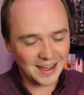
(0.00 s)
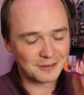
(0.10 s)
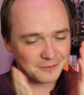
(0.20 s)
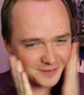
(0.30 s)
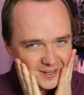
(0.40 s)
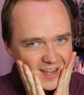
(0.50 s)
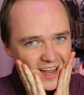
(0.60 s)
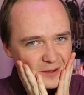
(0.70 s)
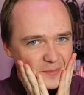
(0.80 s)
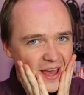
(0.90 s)
I feel
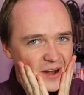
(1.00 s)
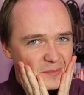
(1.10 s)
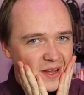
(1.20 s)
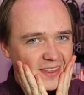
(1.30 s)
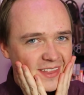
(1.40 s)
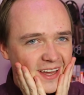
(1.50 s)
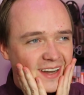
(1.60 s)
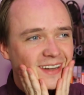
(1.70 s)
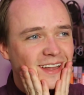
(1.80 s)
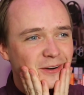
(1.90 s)
kind of bad about
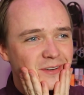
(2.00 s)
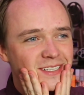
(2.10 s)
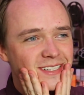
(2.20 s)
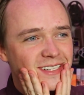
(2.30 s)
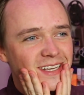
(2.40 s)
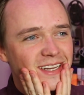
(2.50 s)
that. That was